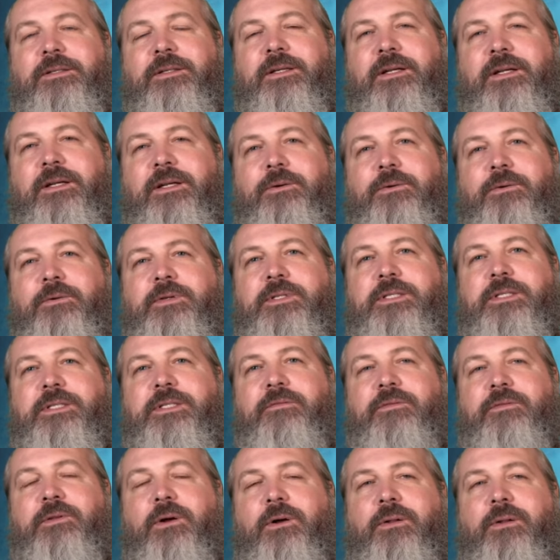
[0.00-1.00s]
You
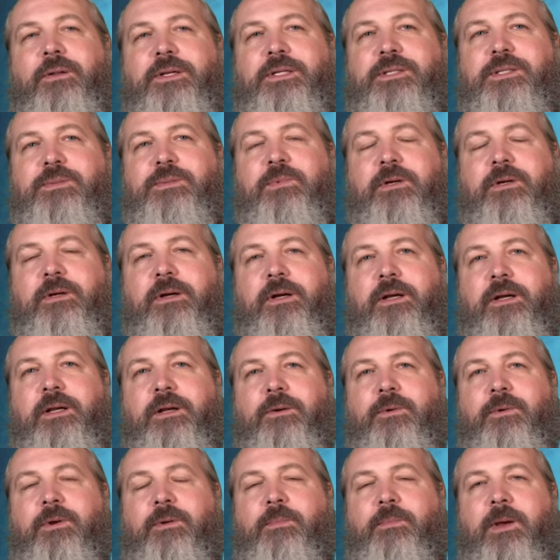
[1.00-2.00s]
received the Holy Spirit.
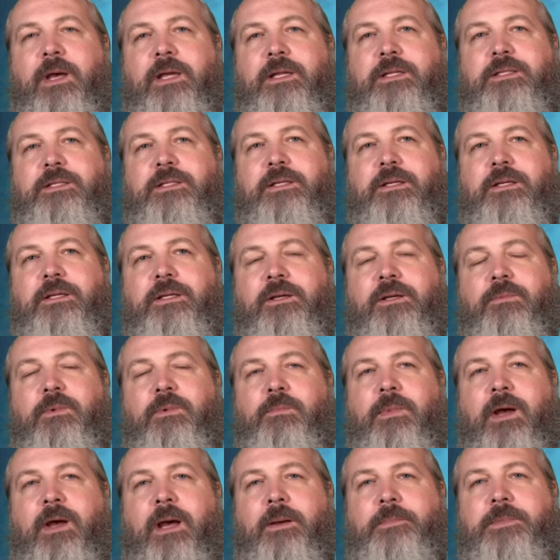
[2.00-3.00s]
You repented. You've
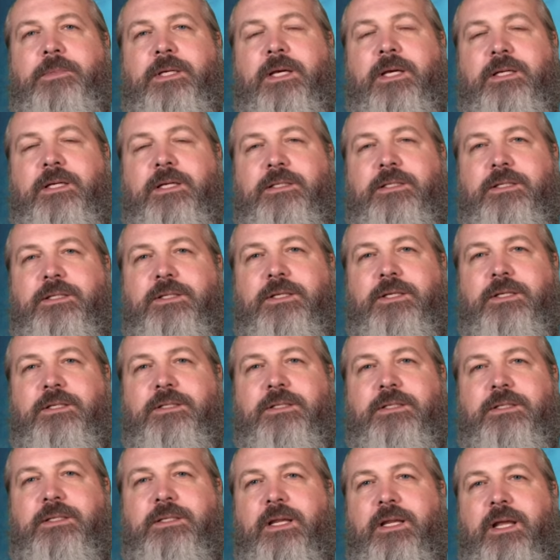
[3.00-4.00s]
been baptized in
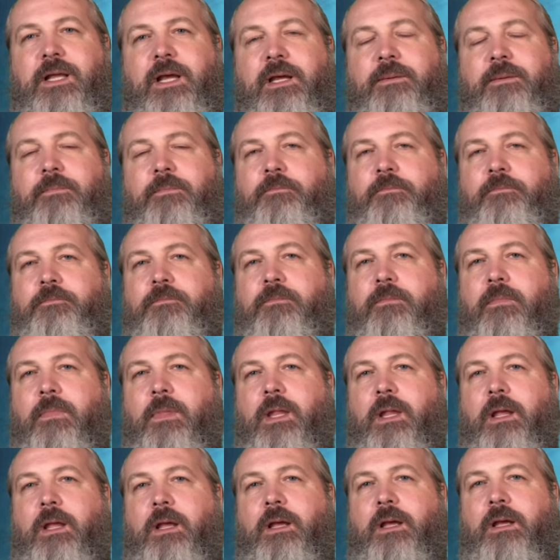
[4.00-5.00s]
Jesus' name.
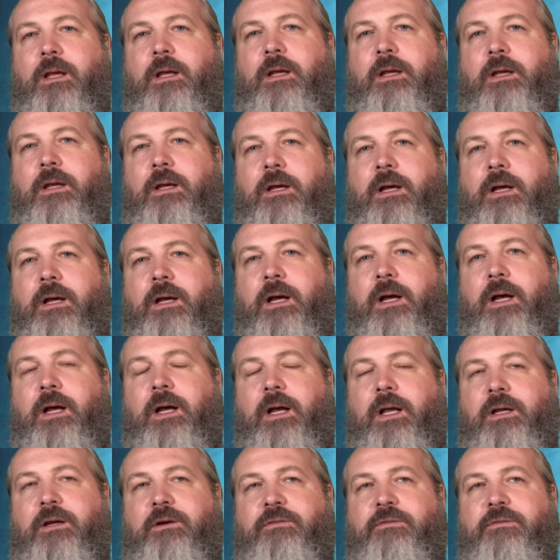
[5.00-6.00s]

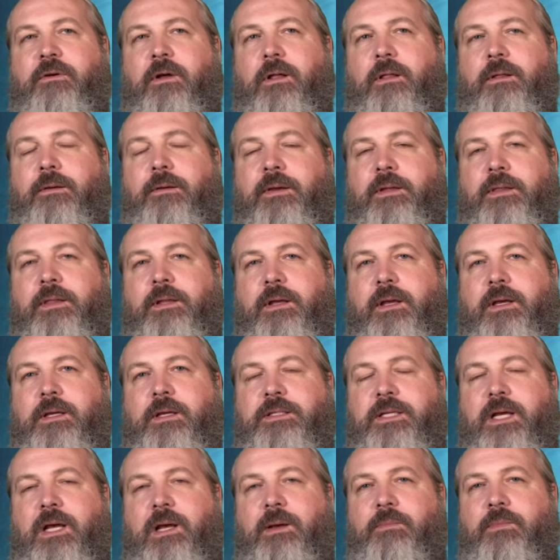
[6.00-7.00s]
And you're following the
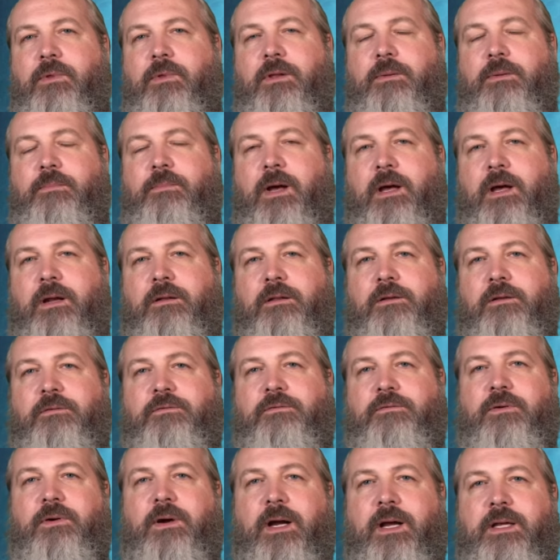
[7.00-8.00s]
example and model of
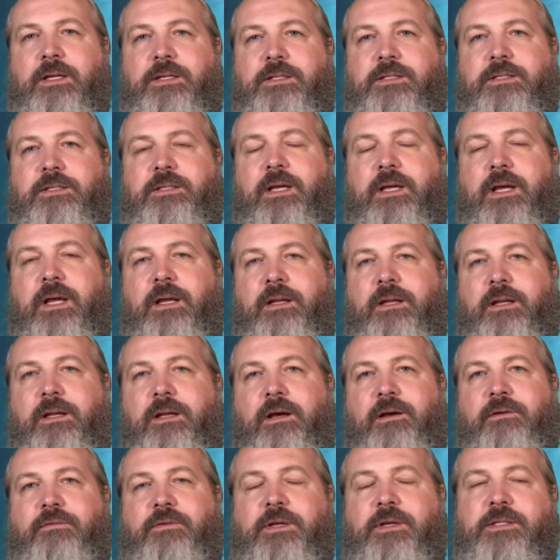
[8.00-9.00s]
Christ and
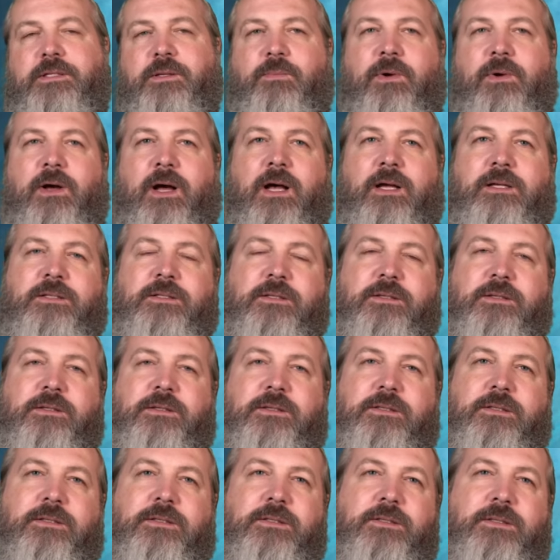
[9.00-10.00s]
of his
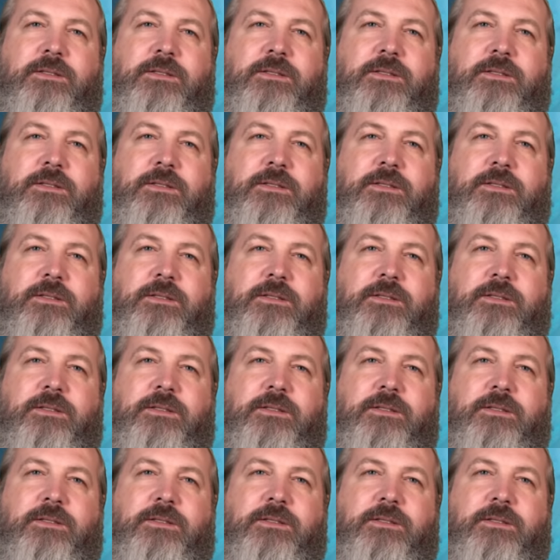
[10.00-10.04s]
apostles.